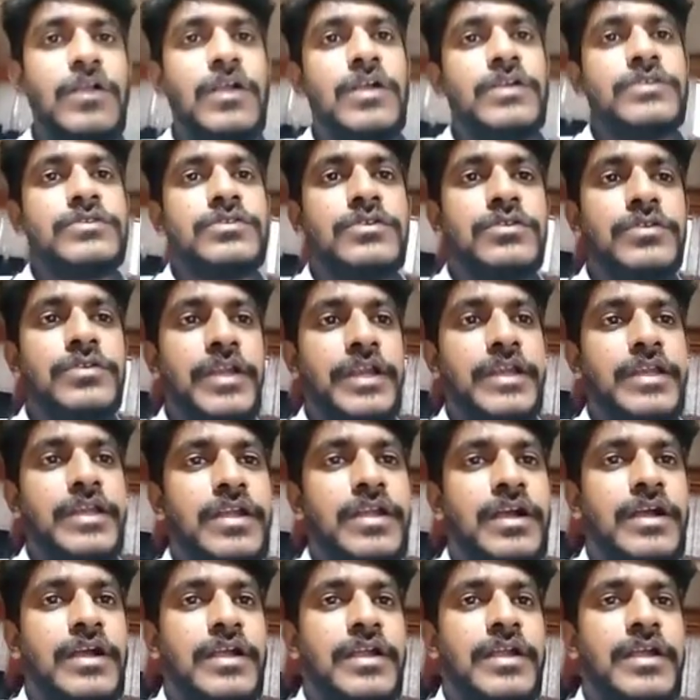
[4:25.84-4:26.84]
So
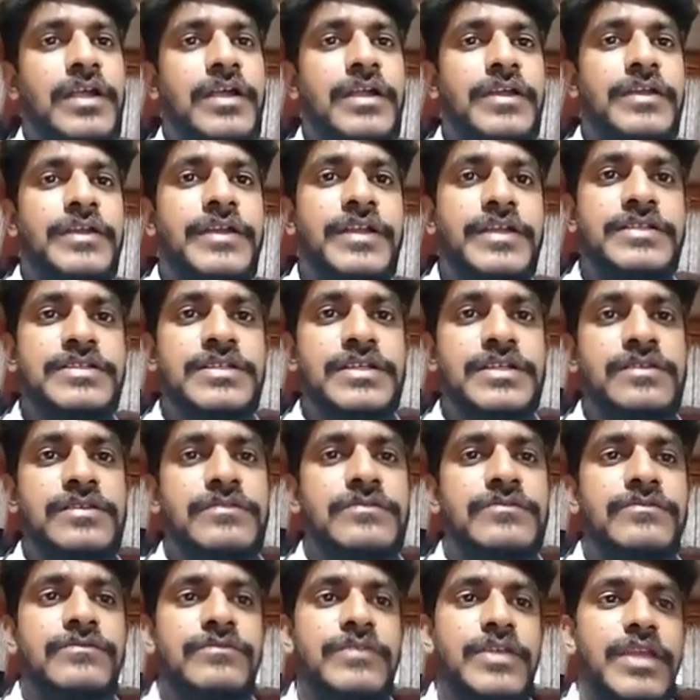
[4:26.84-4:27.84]
deadlock
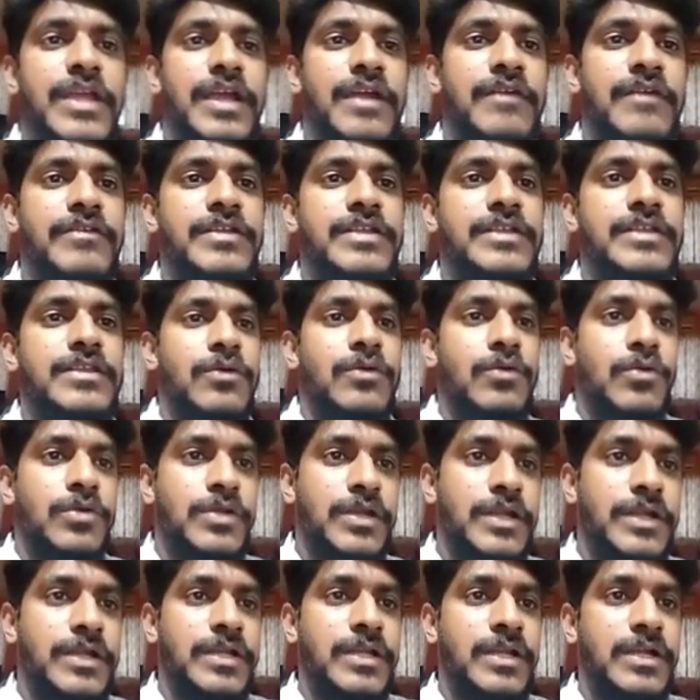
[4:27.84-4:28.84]
detection, we having the
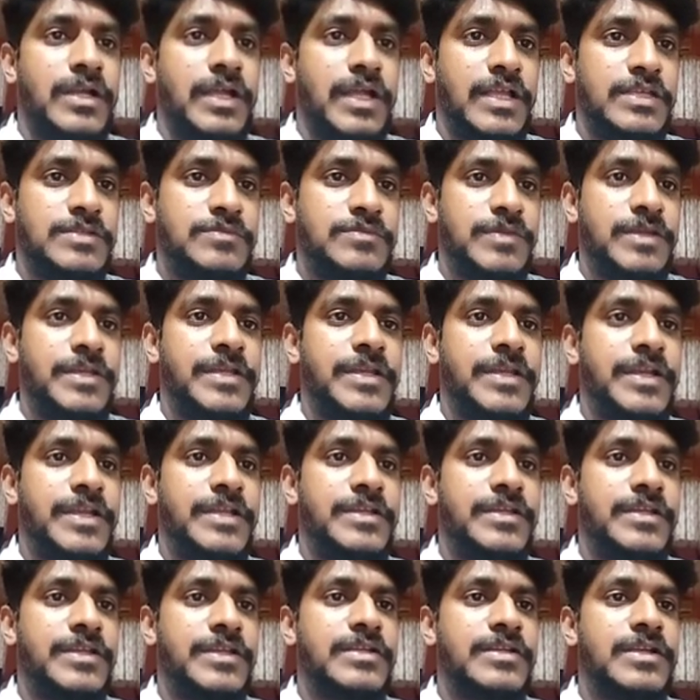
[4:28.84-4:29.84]
one deadlock has been
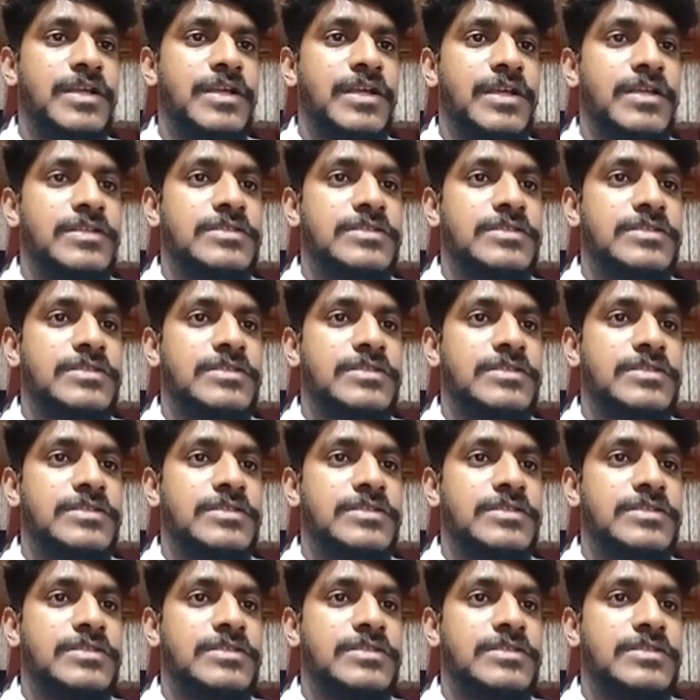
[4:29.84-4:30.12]
detected.